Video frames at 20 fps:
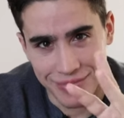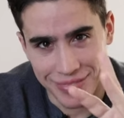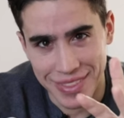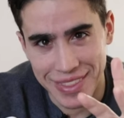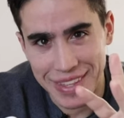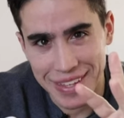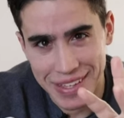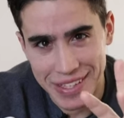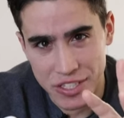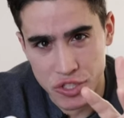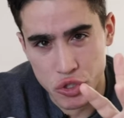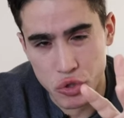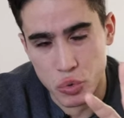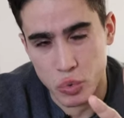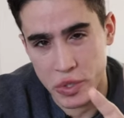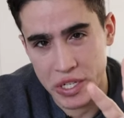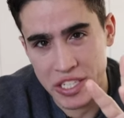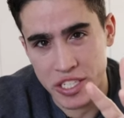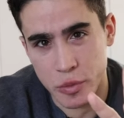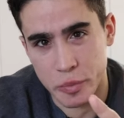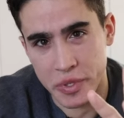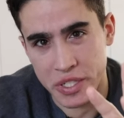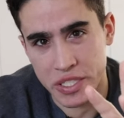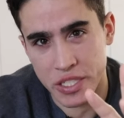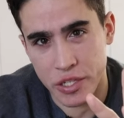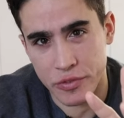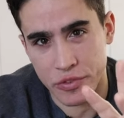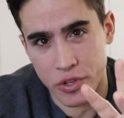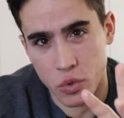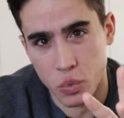these three
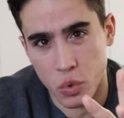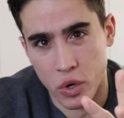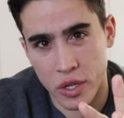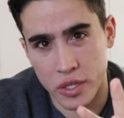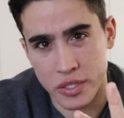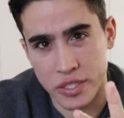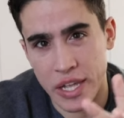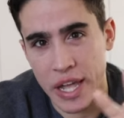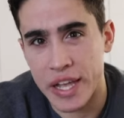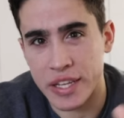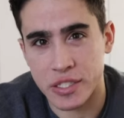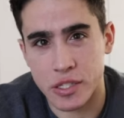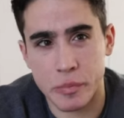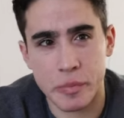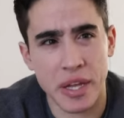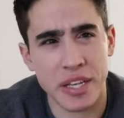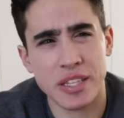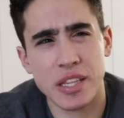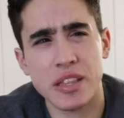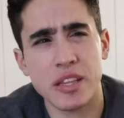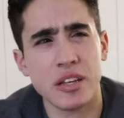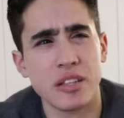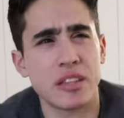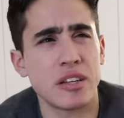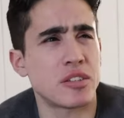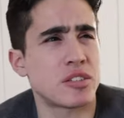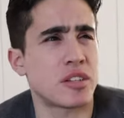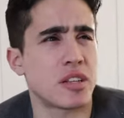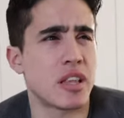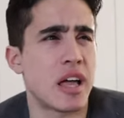specific ones as the best.
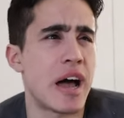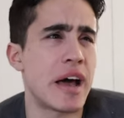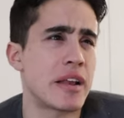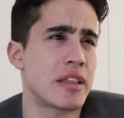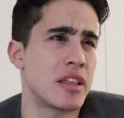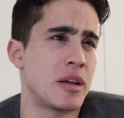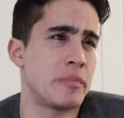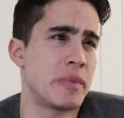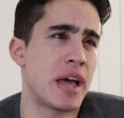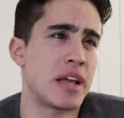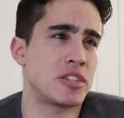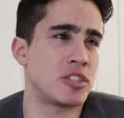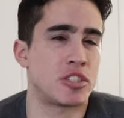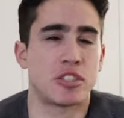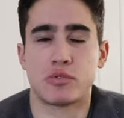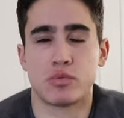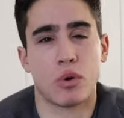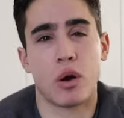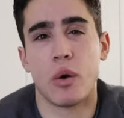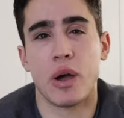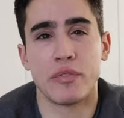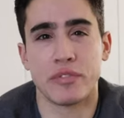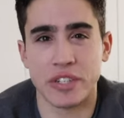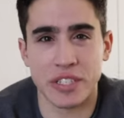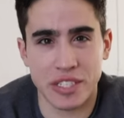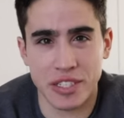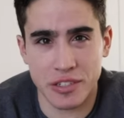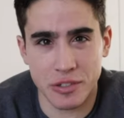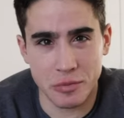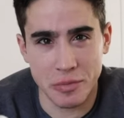There's a lot of them that just throw every
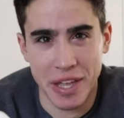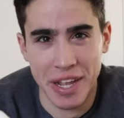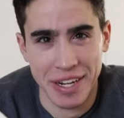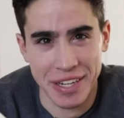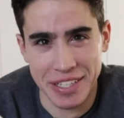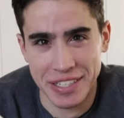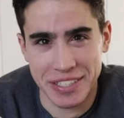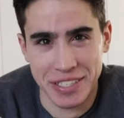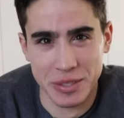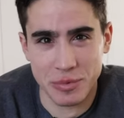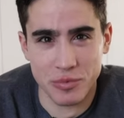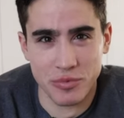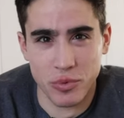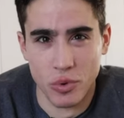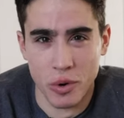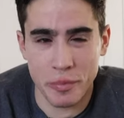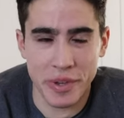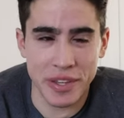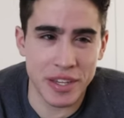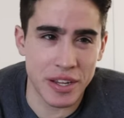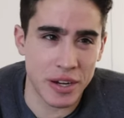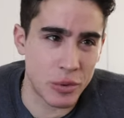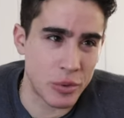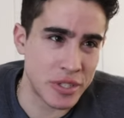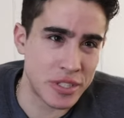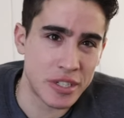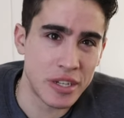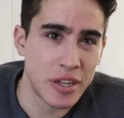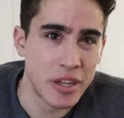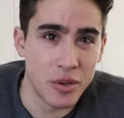single magnesium form in there,
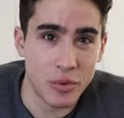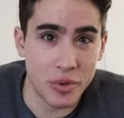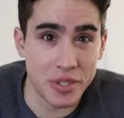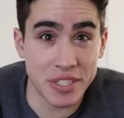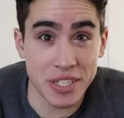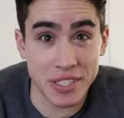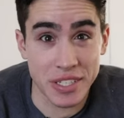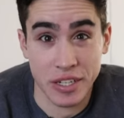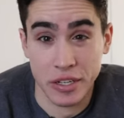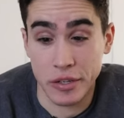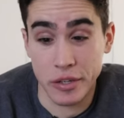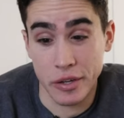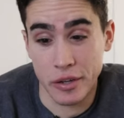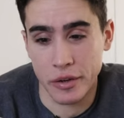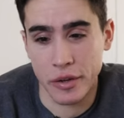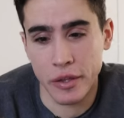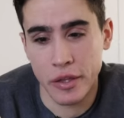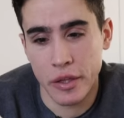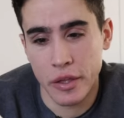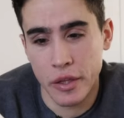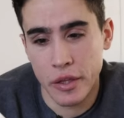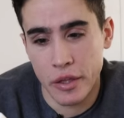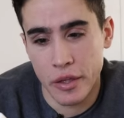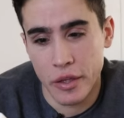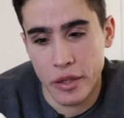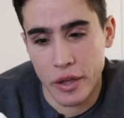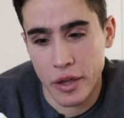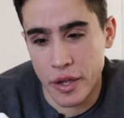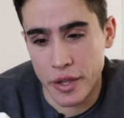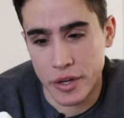which, which isn't good.
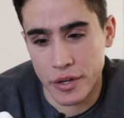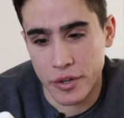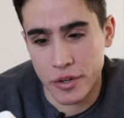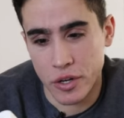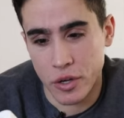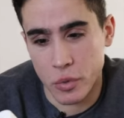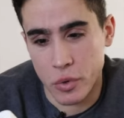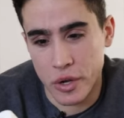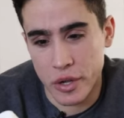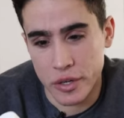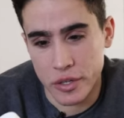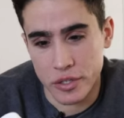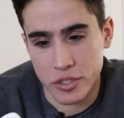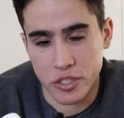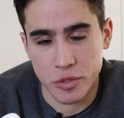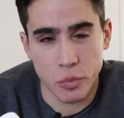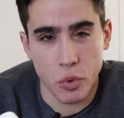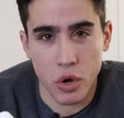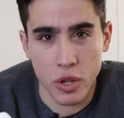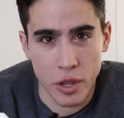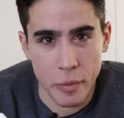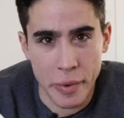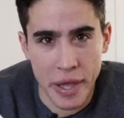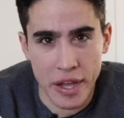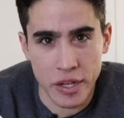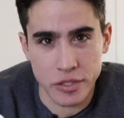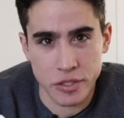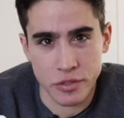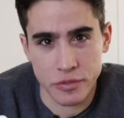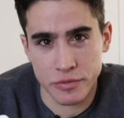Uh, you know, you don't want small
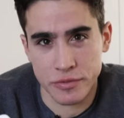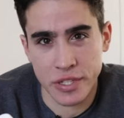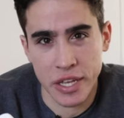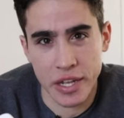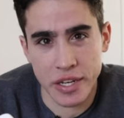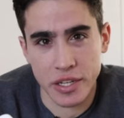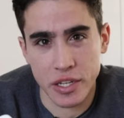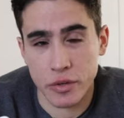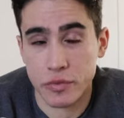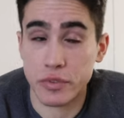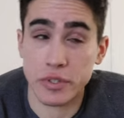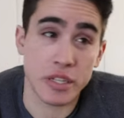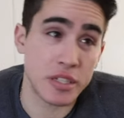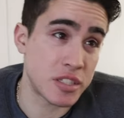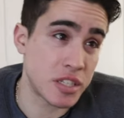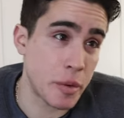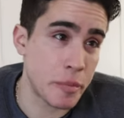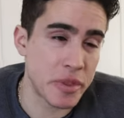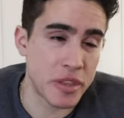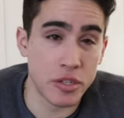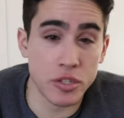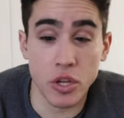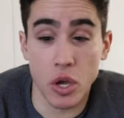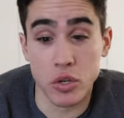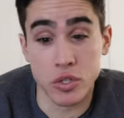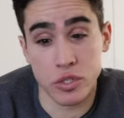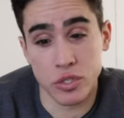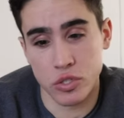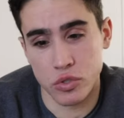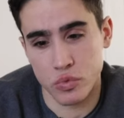amounts of 10 different, and some of the
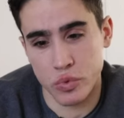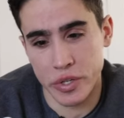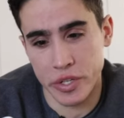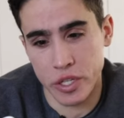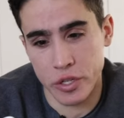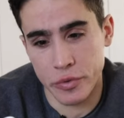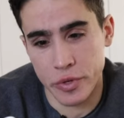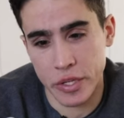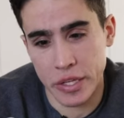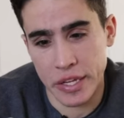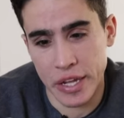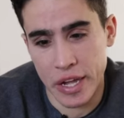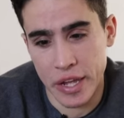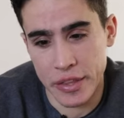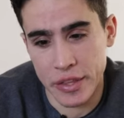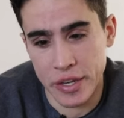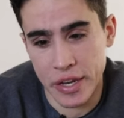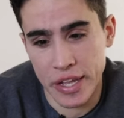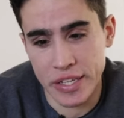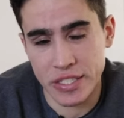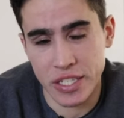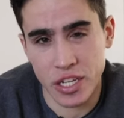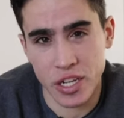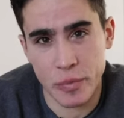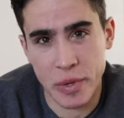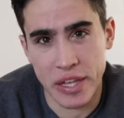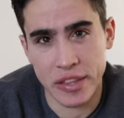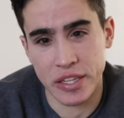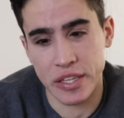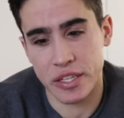doses are really, really high. The nice thing
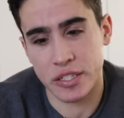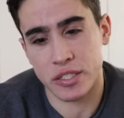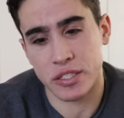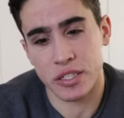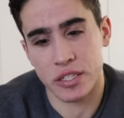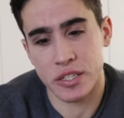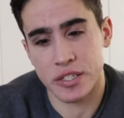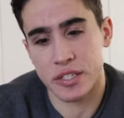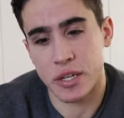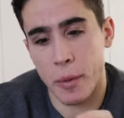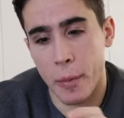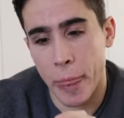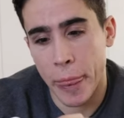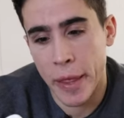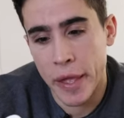about this is